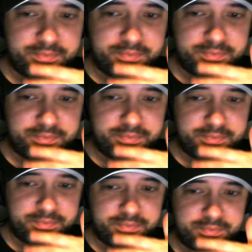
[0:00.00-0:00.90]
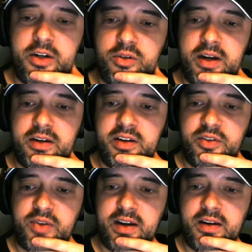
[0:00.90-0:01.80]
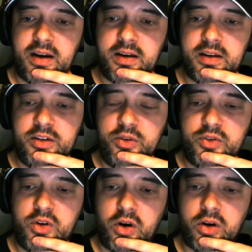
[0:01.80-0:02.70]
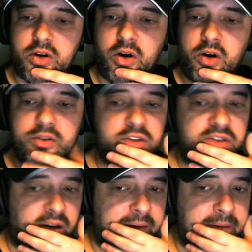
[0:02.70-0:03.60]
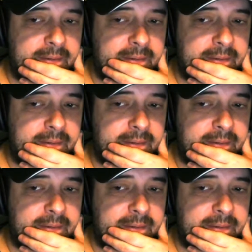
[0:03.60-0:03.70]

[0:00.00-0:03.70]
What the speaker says: Best 5 million or under defender. And you've got Konsa.